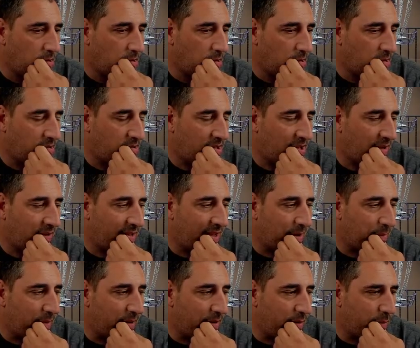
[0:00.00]
Let's see if
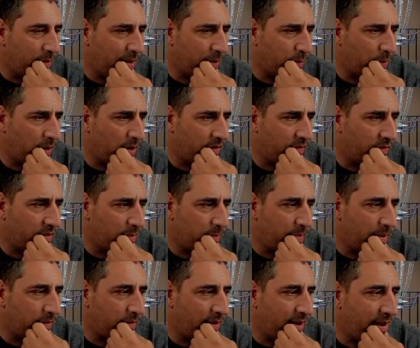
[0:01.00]
that one might work for the
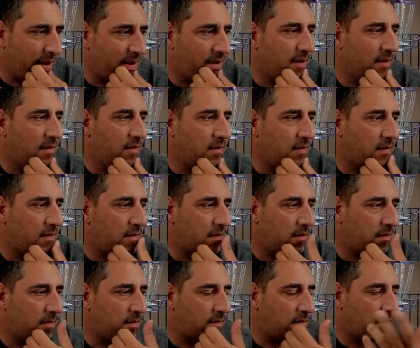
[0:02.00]
bitrate,
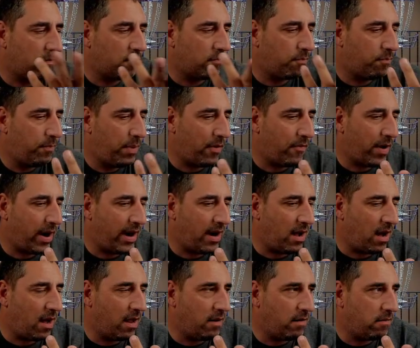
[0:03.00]
because bitrate
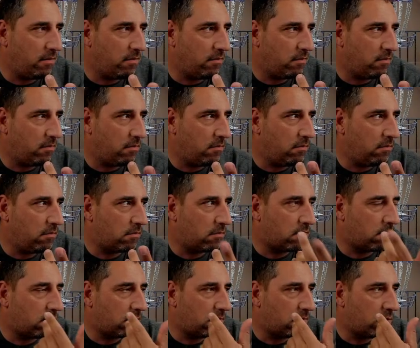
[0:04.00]
on
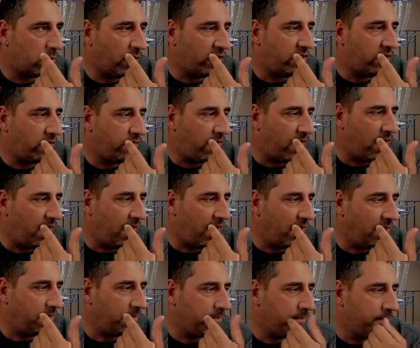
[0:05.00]
Twitch is
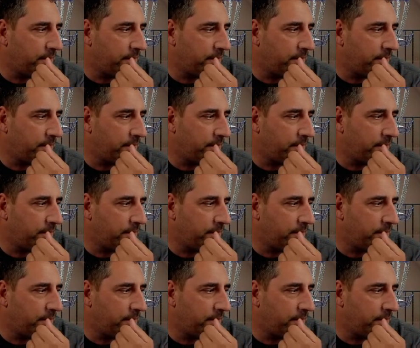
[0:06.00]
fine.